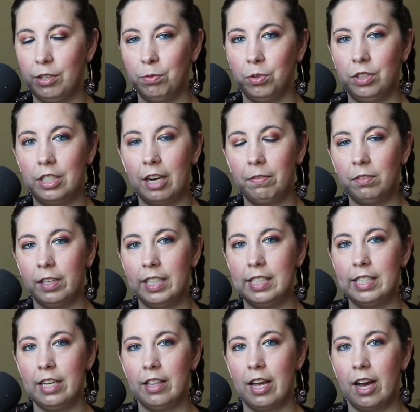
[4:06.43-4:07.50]
You will definitely
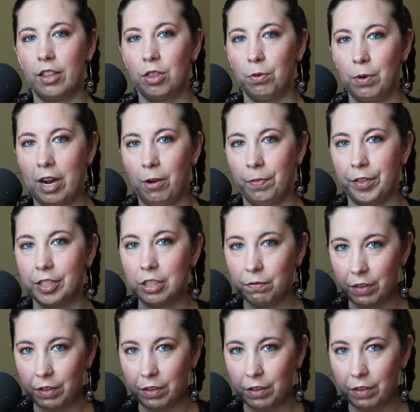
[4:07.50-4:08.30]
see that throughout this